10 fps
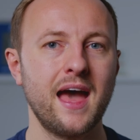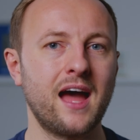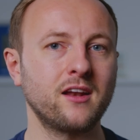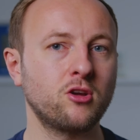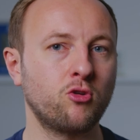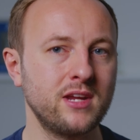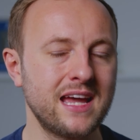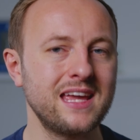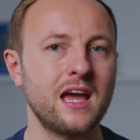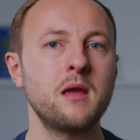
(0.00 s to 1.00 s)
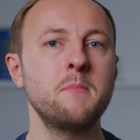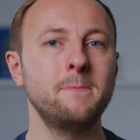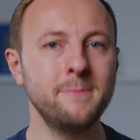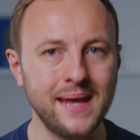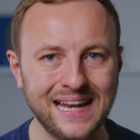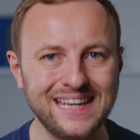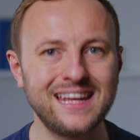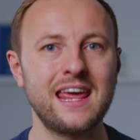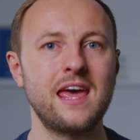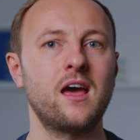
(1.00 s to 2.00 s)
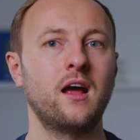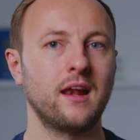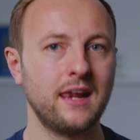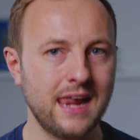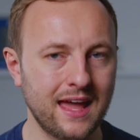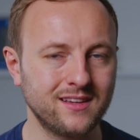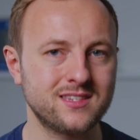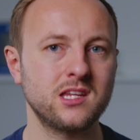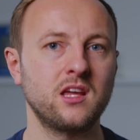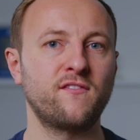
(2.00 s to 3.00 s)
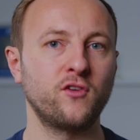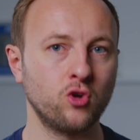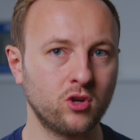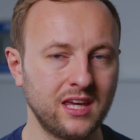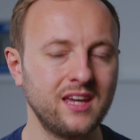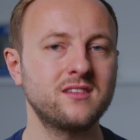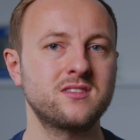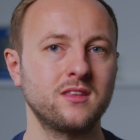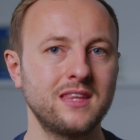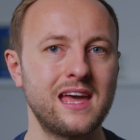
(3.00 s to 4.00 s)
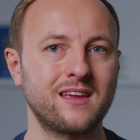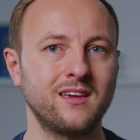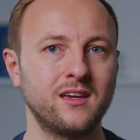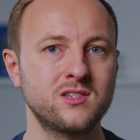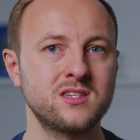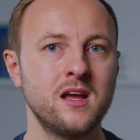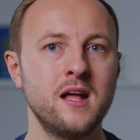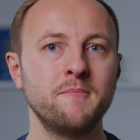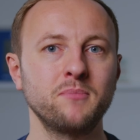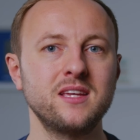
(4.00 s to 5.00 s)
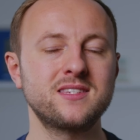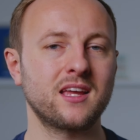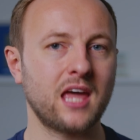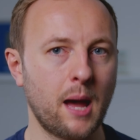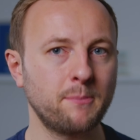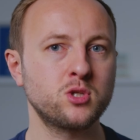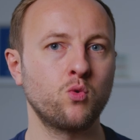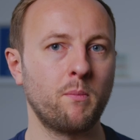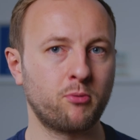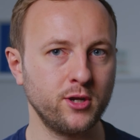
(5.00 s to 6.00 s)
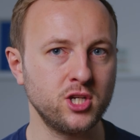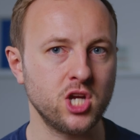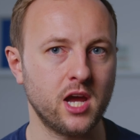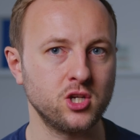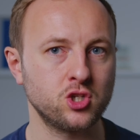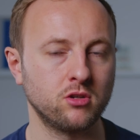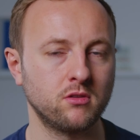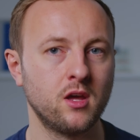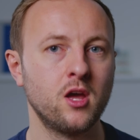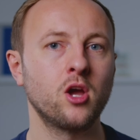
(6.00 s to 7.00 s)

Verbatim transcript: and create a millionaire legacy for your kids and their kids is the capital appreciation,